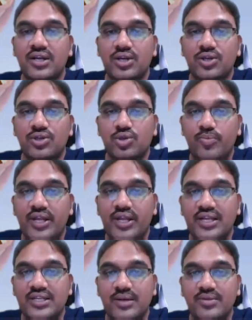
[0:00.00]

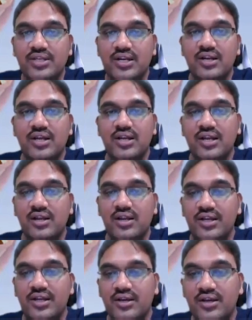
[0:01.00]
superior semicircular
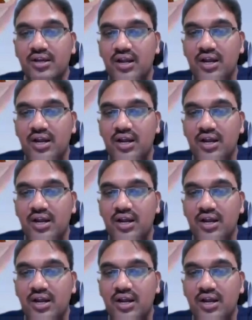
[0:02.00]
canal here,